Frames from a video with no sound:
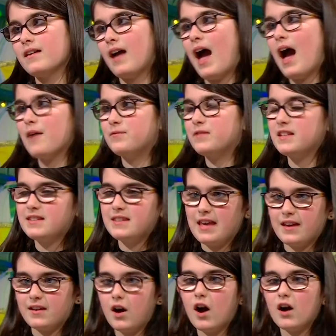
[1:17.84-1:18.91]
I have this
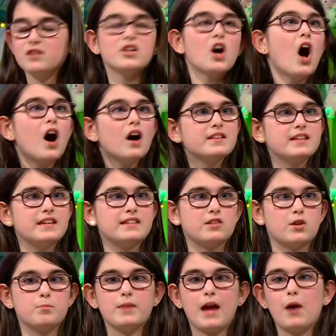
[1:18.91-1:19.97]
thing called
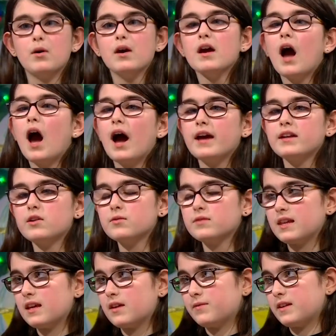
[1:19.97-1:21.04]
autism. Now, I don't
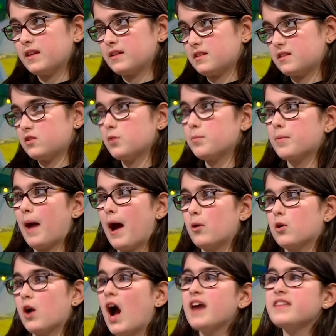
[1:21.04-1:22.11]
think of it as a
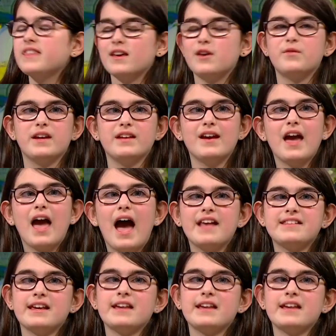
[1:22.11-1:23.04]
superpower. I think of it as